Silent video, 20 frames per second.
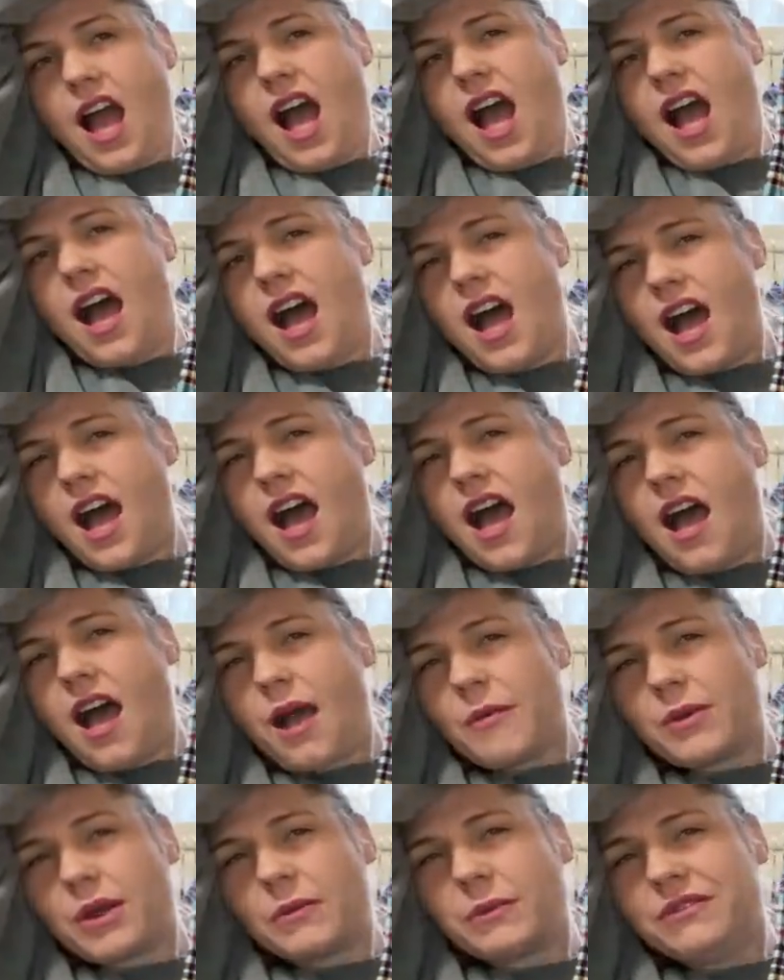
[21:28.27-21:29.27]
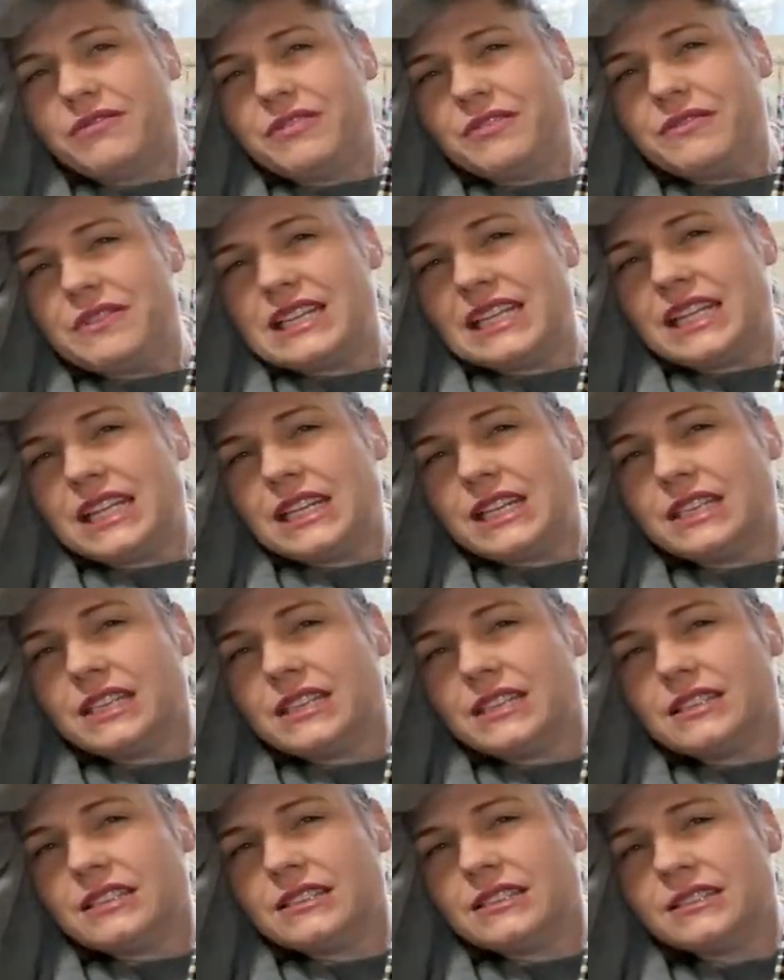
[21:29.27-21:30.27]
Uh, probably 15
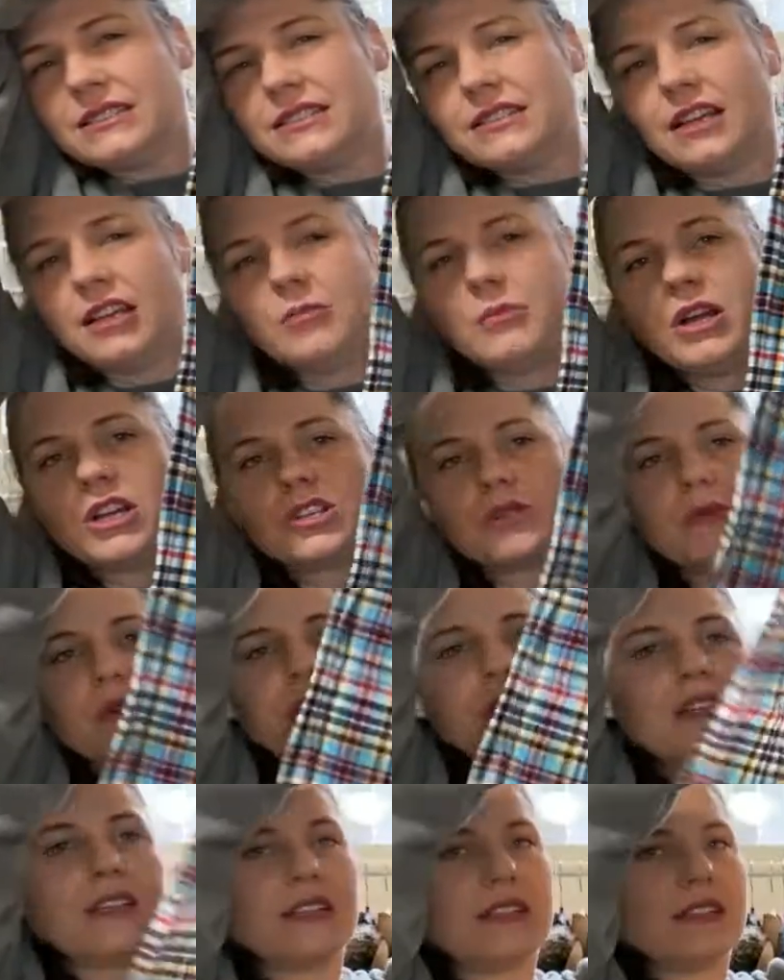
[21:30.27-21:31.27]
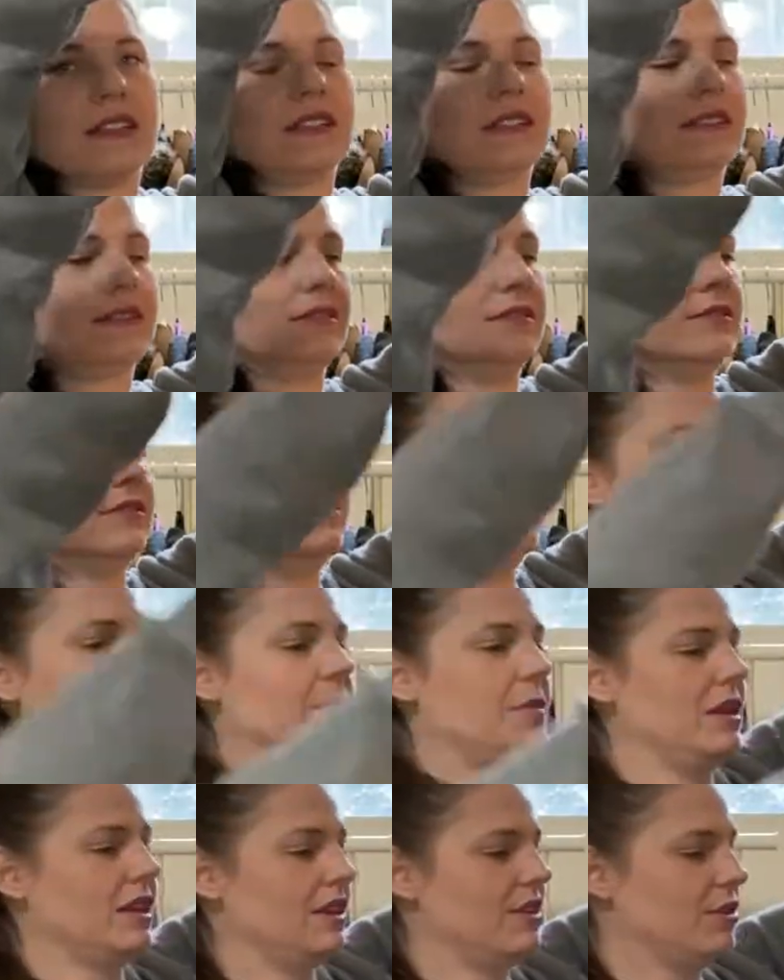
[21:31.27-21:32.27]
on Poshmark. I
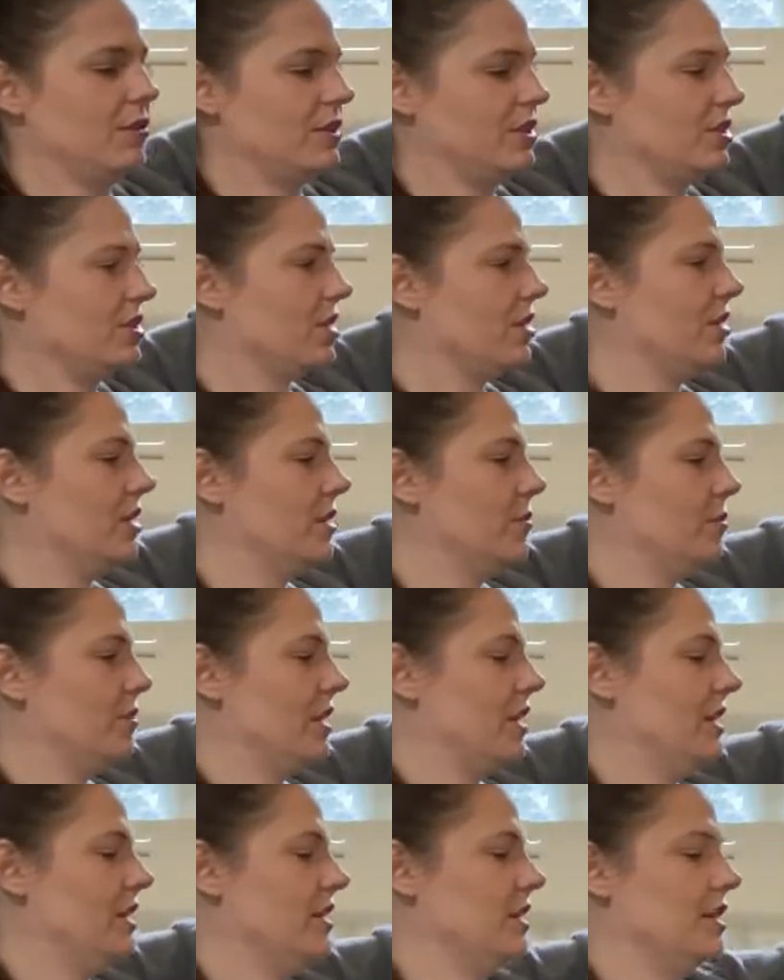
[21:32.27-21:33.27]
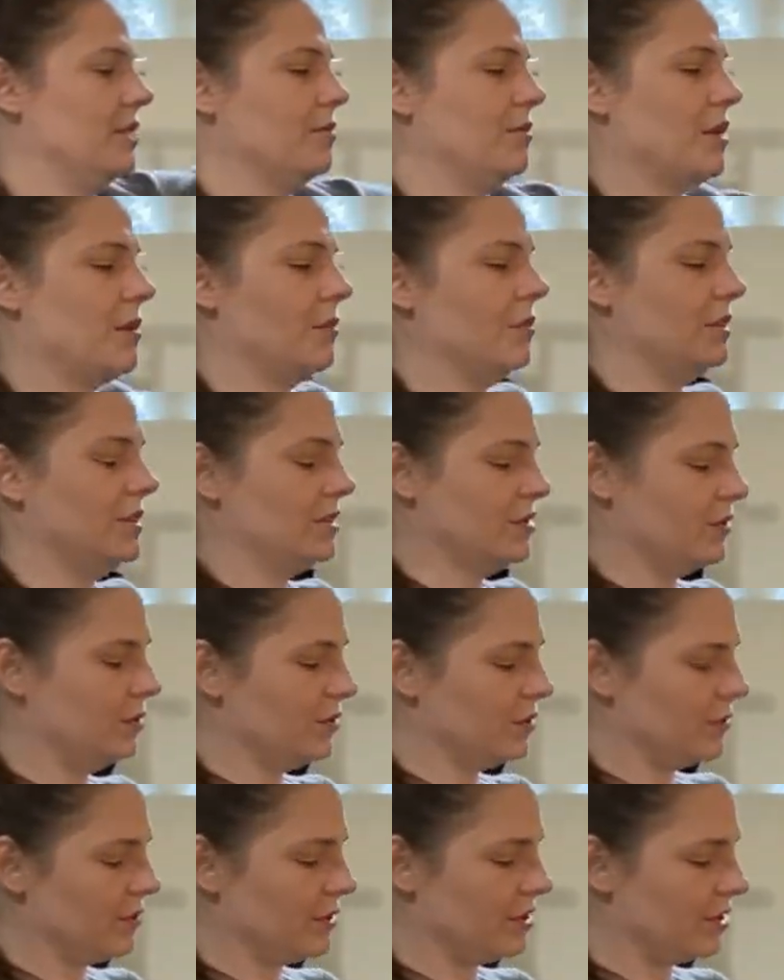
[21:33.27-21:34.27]
mean, I know it's Target brand and it probably
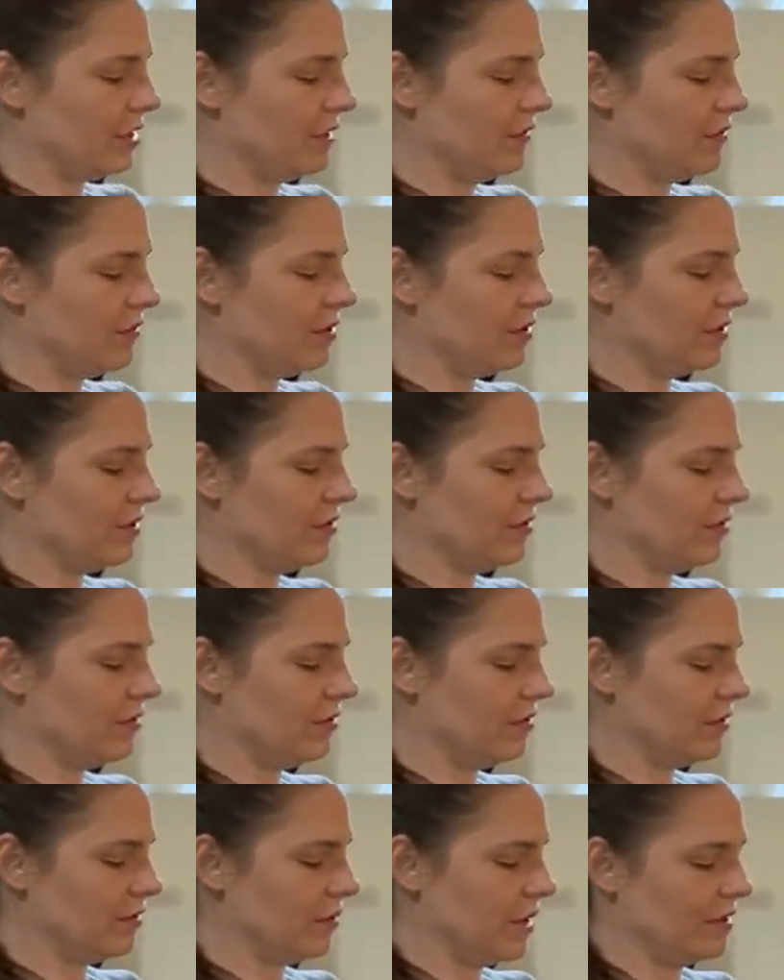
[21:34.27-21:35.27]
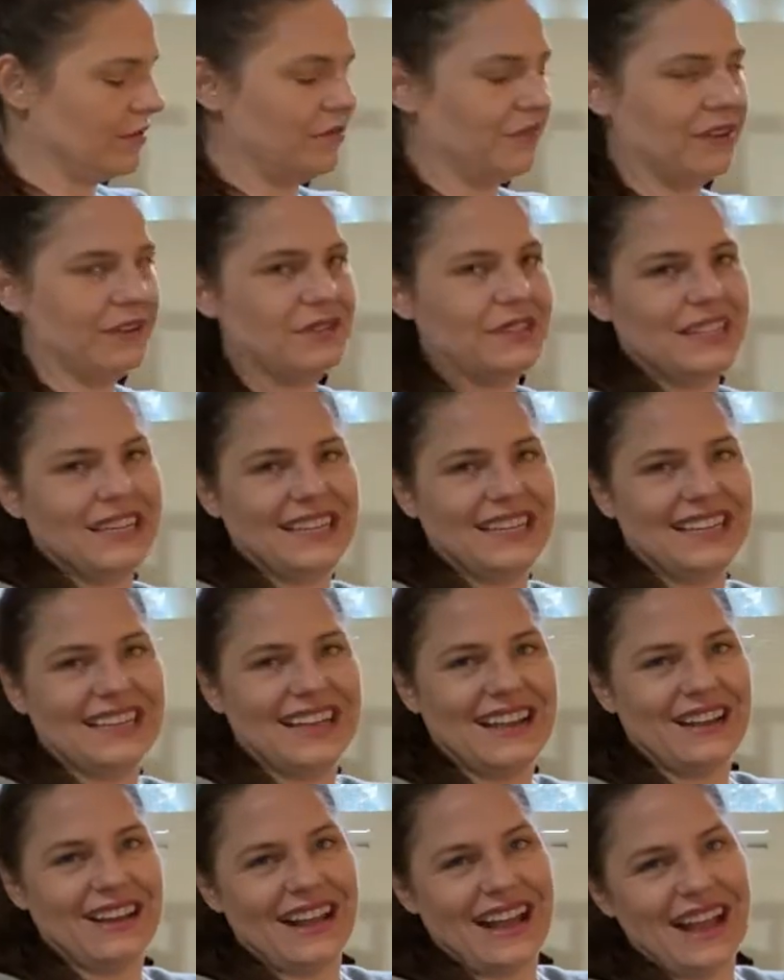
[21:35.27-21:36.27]
sold originally for around
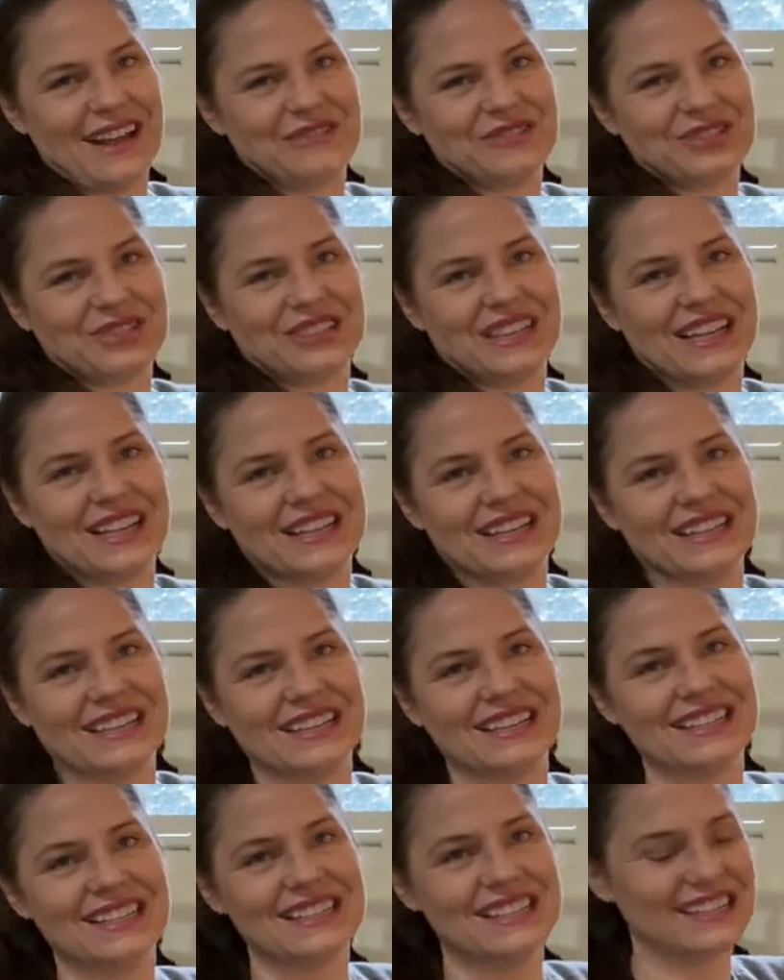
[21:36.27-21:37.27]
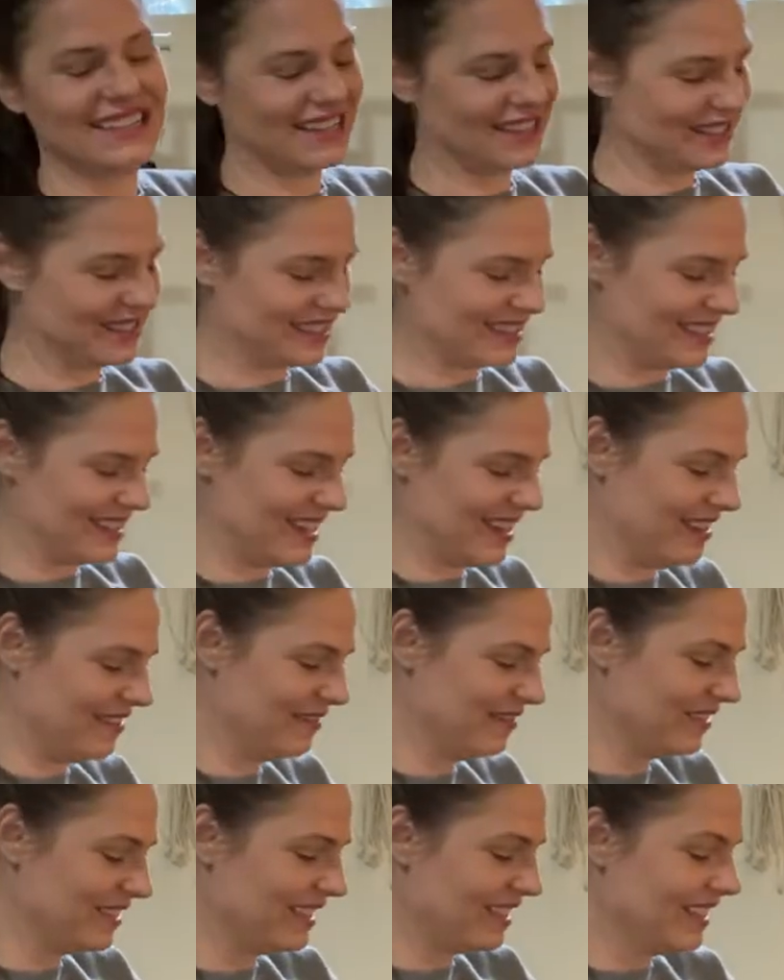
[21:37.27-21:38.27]
15 after like sales and stuff.
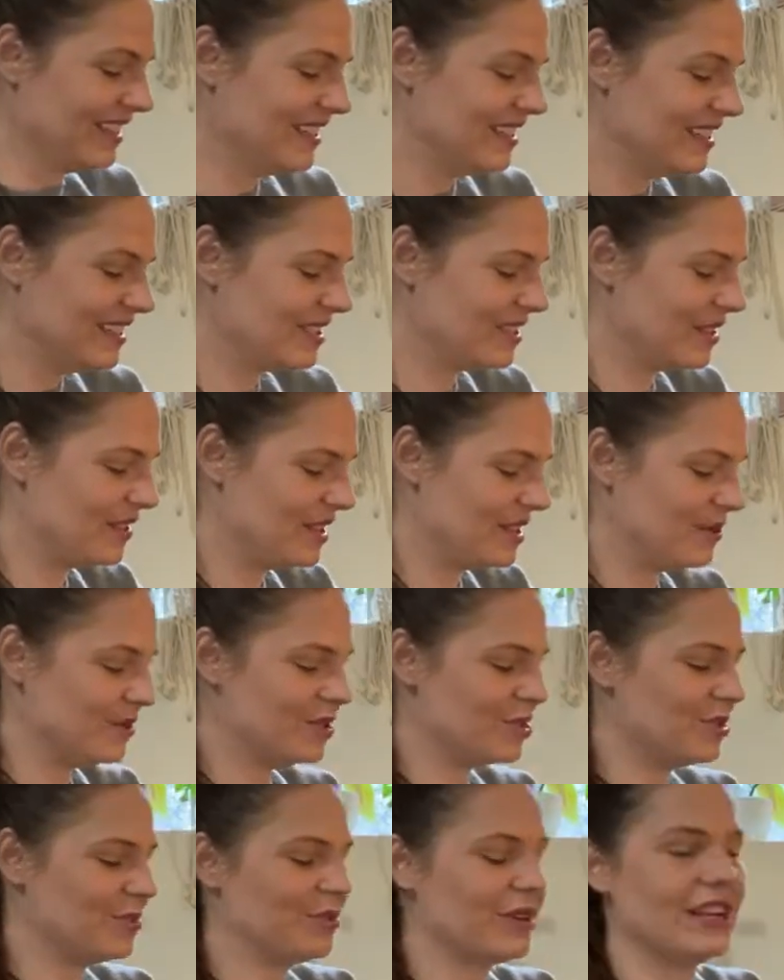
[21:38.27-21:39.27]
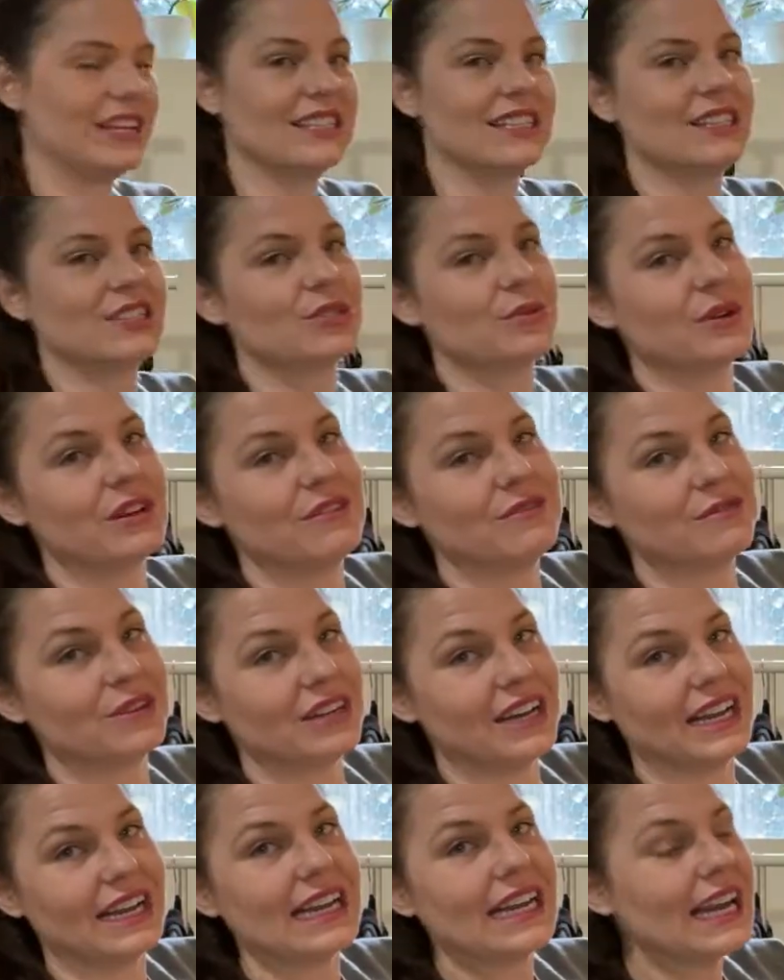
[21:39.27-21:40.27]
So the original price is
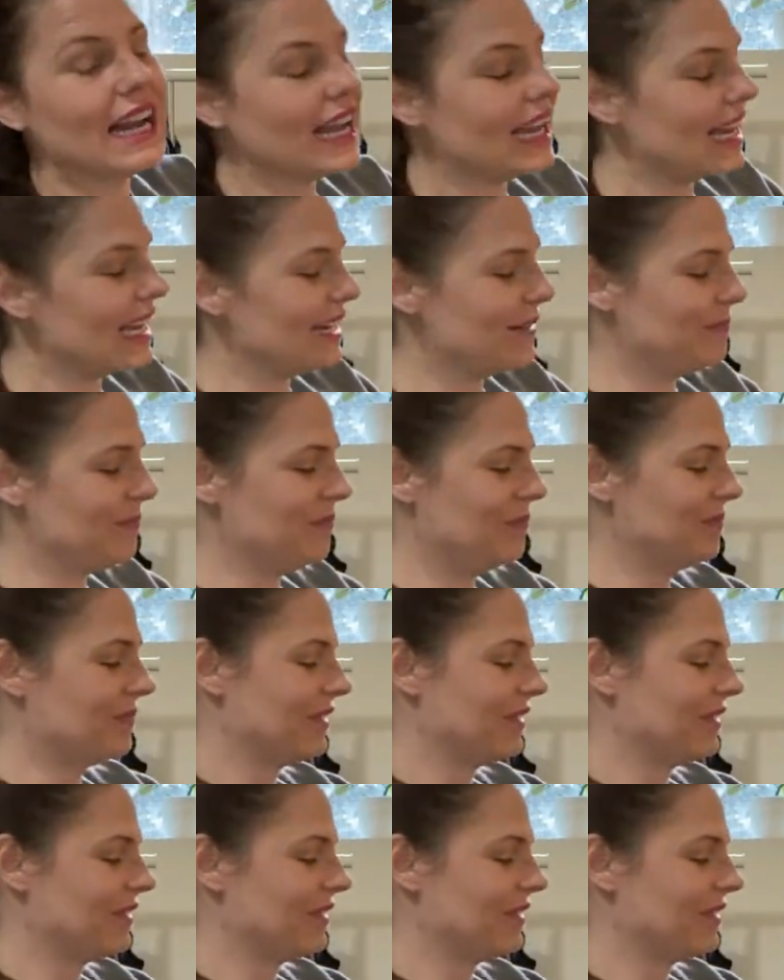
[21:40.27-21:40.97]
$24.99.